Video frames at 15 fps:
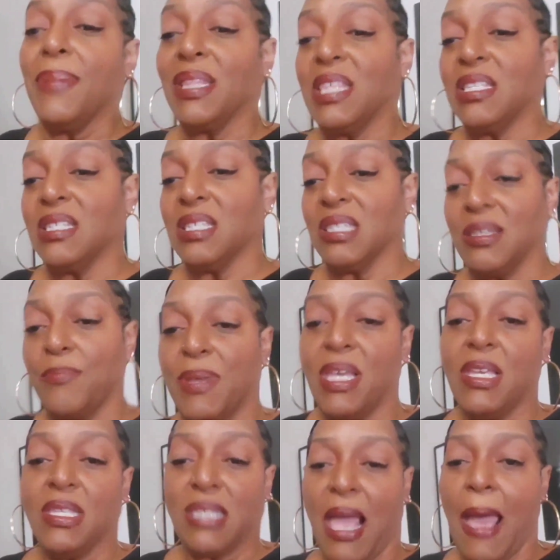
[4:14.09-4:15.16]
But this is a
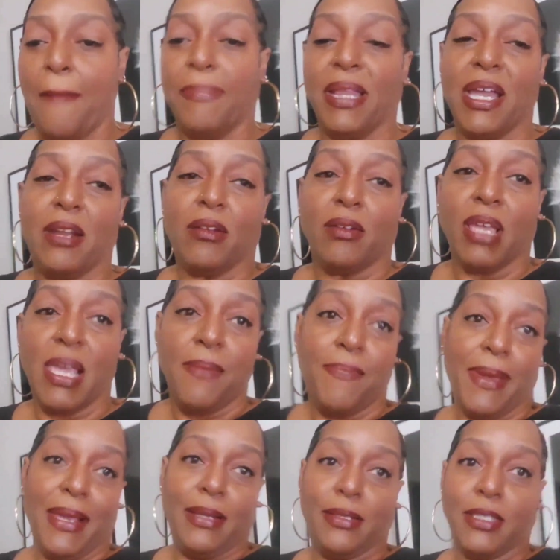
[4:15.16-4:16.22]
piece I plan on
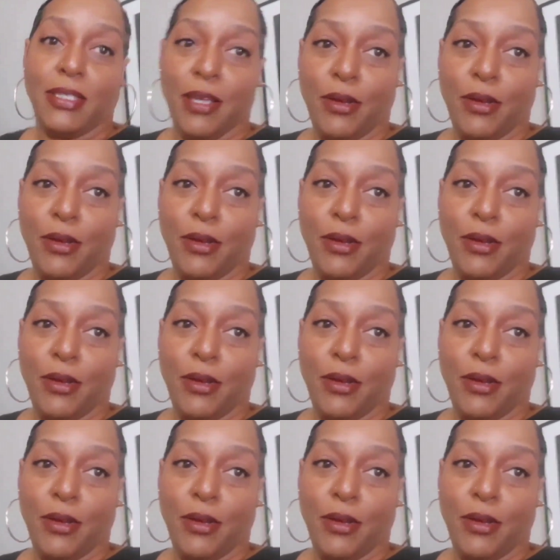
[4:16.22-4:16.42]
keeping.